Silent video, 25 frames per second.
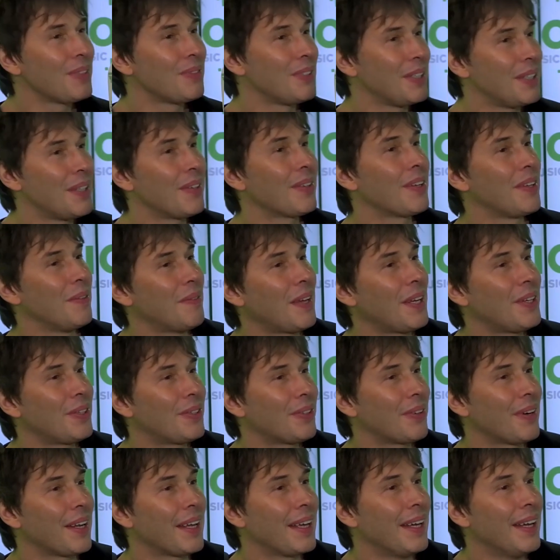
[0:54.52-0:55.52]
history
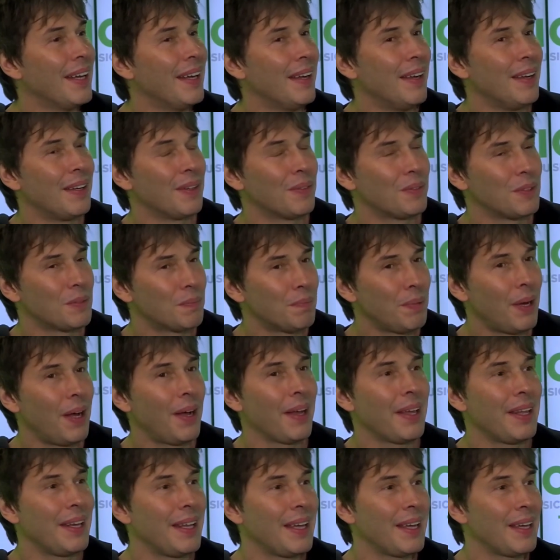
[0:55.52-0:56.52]
documentary was
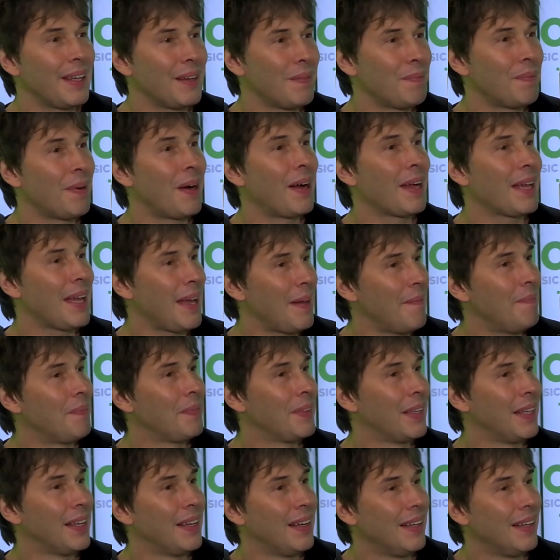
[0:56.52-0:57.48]
pioneered by him.